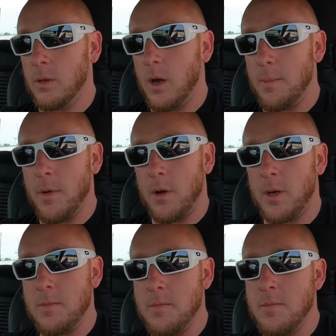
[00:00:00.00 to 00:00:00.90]

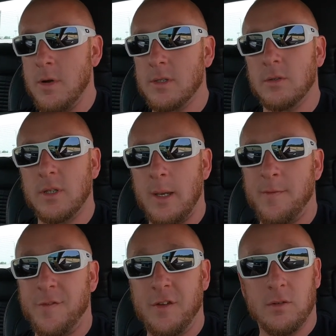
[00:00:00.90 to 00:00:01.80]
American muscle type
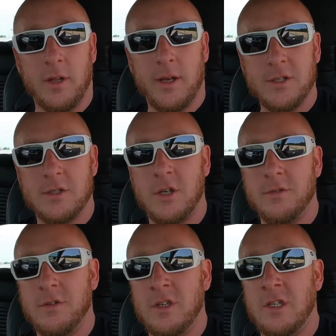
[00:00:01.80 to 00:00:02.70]
feel, I guess you
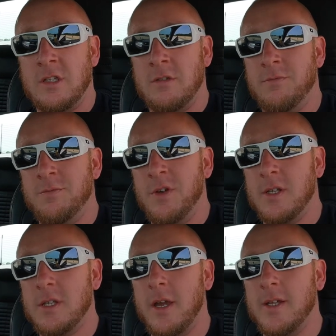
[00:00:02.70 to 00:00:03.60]

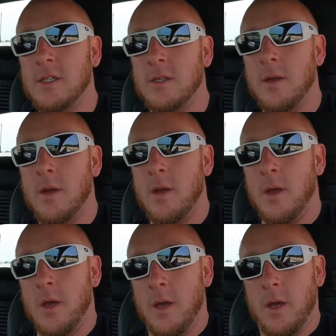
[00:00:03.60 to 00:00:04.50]
could say.
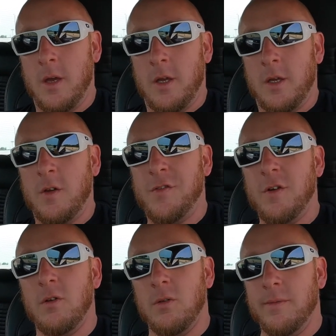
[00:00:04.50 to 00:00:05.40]
You
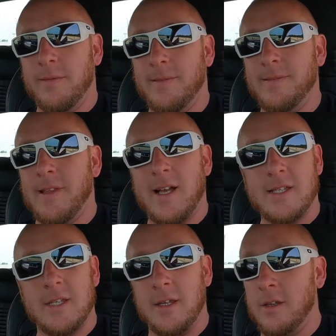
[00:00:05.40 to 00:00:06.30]
feel
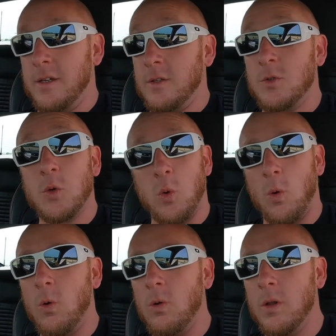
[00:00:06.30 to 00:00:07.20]
less in
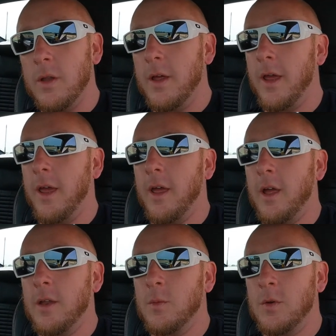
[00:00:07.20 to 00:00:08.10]
control,
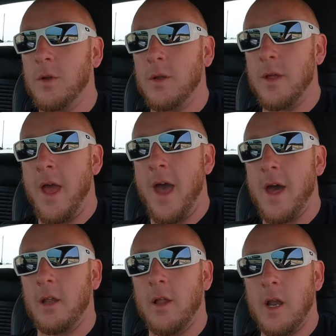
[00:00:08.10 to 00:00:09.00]
and when you
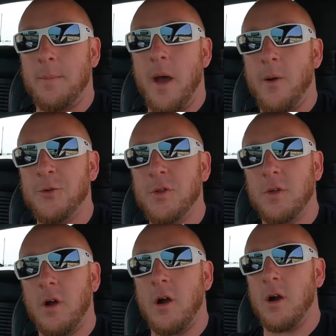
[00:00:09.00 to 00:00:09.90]
add a lot of power to
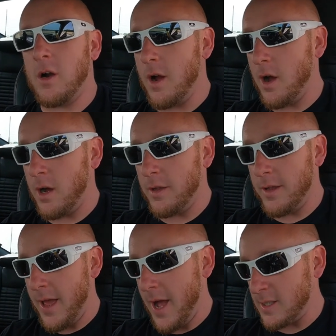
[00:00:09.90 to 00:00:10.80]
the car,
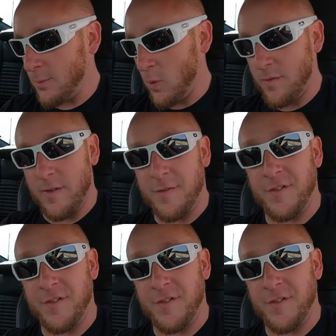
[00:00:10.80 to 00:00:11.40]
it adds more of a